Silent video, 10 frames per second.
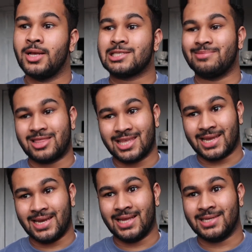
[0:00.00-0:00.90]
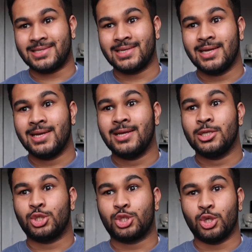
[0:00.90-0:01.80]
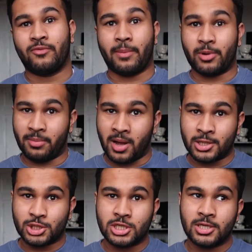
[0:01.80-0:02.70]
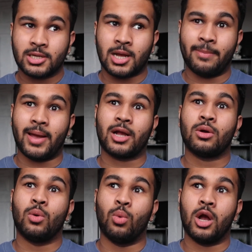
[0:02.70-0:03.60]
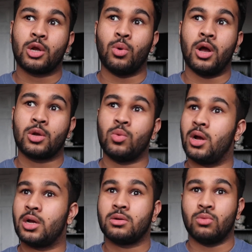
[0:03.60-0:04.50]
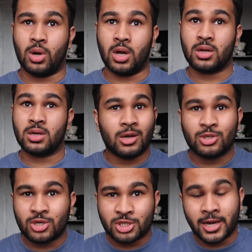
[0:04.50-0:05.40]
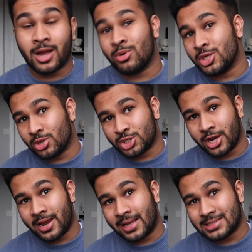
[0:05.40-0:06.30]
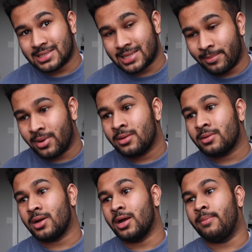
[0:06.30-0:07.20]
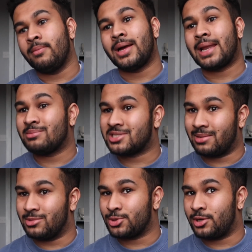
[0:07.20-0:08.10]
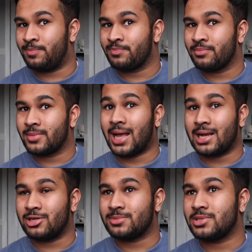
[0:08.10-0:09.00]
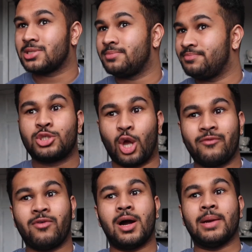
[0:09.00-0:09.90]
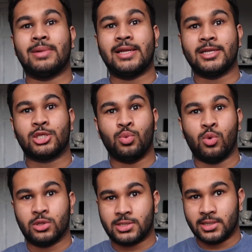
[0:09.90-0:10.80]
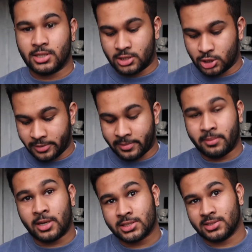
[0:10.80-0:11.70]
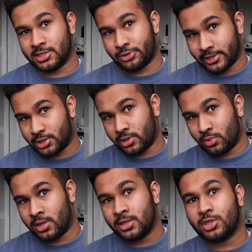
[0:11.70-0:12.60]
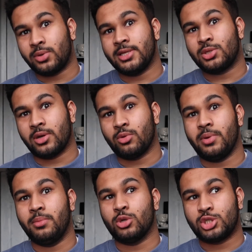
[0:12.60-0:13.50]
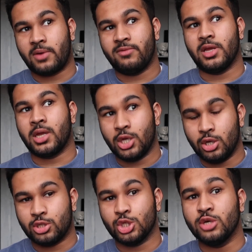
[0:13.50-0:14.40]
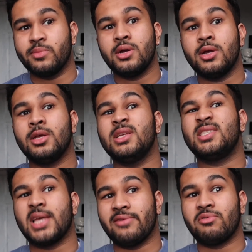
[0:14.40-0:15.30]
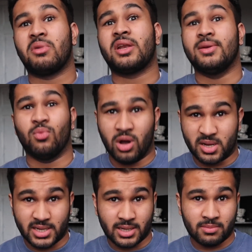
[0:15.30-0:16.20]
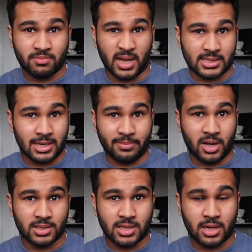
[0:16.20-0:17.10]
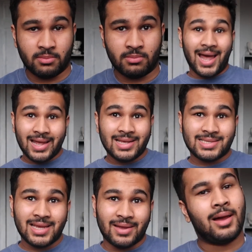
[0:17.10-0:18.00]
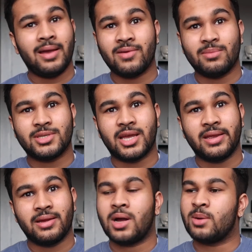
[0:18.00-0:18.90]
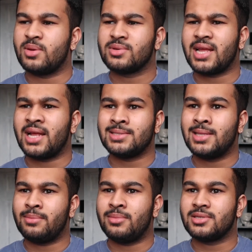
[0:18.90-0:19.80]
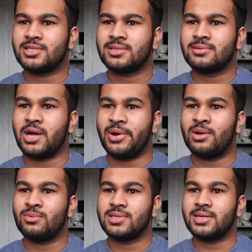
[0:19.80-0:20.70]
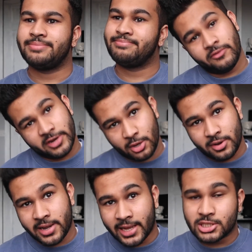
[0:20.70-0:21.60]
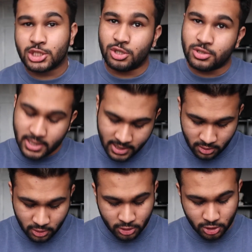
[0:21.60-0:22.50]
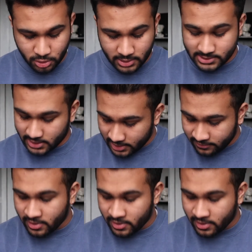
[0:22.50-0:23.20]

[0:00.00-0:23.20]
So my thinking is do February, March, come back, work, go to Australia. I want to do Australia next December, and Amsterdam as well at Christmas. So far I'm leaning towards doing my masters in 2021. 2020 will be more traveling, YouTube, saving money and working, basically part-time. That is it. Life update. Wow, there wasn't actually that much going on, was there? New video next Tuesday on New Year's Eve.